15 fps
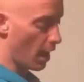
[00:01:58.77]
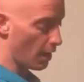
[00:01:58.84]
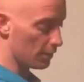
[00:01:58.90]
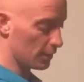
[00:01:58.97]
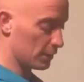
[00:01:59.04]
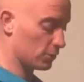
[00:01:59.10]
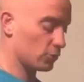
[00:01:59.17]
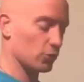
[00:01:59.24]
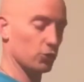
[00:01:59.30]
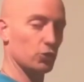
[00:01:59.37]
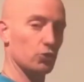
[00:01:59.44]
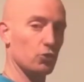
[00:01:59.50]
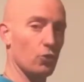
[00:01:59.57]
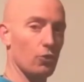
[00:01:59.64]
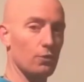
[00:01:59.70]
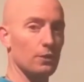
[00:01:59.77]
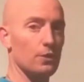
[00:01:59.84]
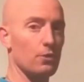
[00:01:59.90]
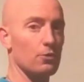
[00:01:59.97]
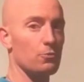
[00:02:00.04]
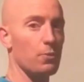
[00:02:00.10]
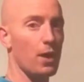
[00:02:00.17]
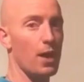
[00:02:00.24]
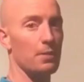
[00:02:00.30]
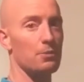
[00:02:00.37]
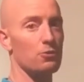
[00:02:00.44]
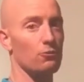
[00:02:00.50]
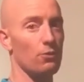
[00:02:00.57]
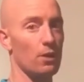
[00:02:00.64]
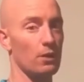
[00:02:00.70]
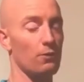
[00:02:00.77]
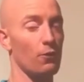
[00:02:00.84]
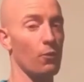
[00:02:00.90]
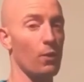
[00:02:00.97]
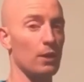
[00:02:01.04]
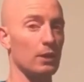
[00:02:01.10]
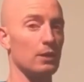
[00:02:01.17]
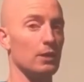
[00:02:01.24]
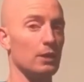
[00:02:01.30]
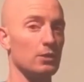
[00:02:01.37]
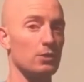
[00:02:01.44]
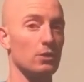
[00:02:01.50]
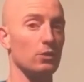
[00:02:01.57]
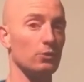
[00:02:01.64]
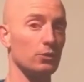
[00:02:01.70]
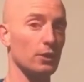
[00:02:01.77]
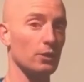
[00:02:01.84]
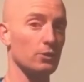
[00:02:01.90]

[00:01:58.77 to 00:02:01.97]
and then it's going to store in those pipes ready for when it needs to